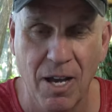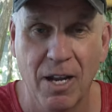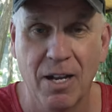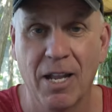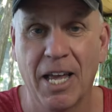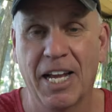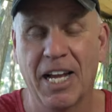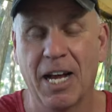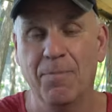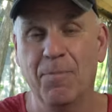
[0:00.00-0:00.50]

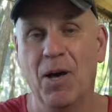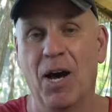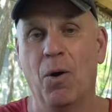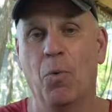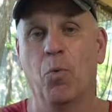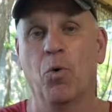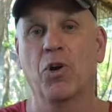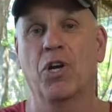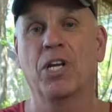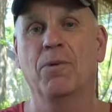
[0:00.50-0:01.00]
like I'm not
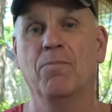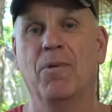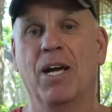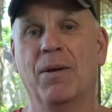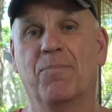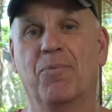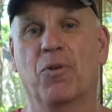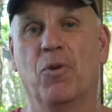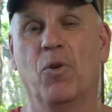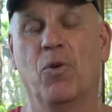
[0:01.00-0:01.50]
working my
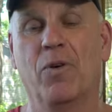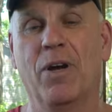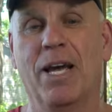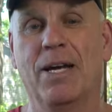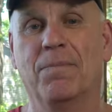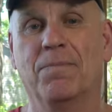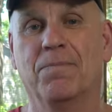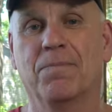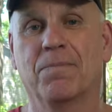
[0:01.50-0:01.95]
program.